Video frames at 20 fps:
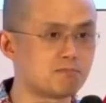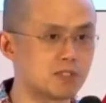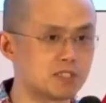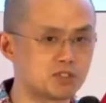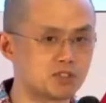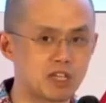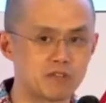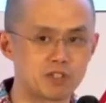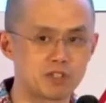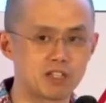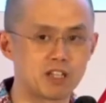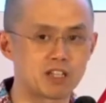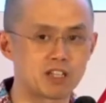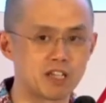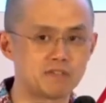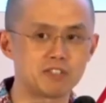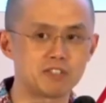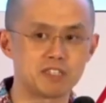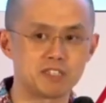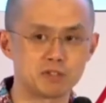we still have a lot
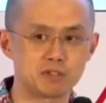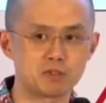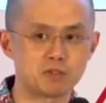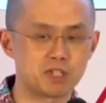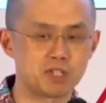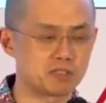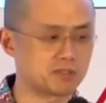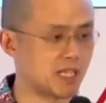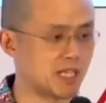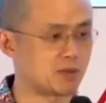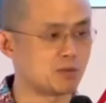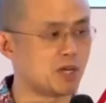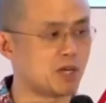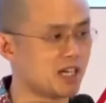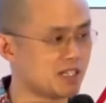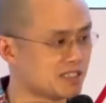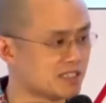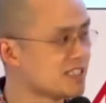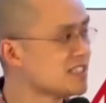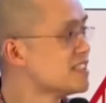of FTT coins. Like,
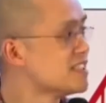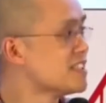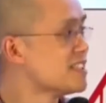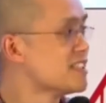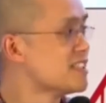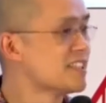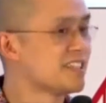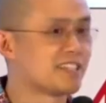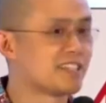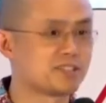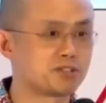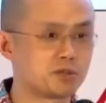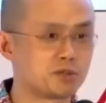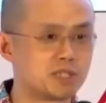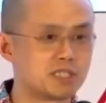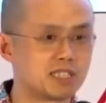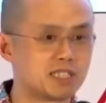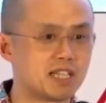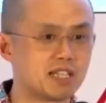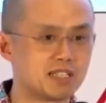what? Should
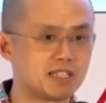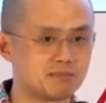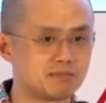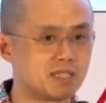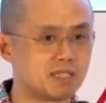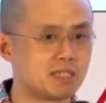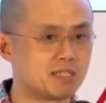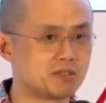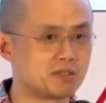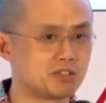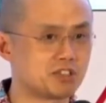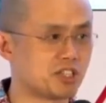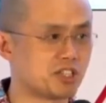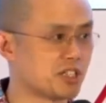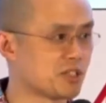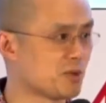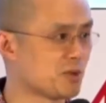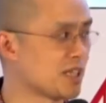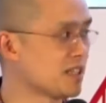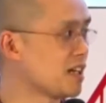we sell it?
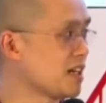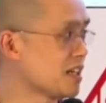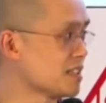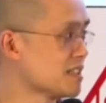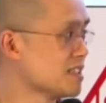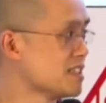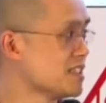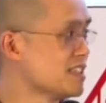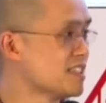Sure, why not?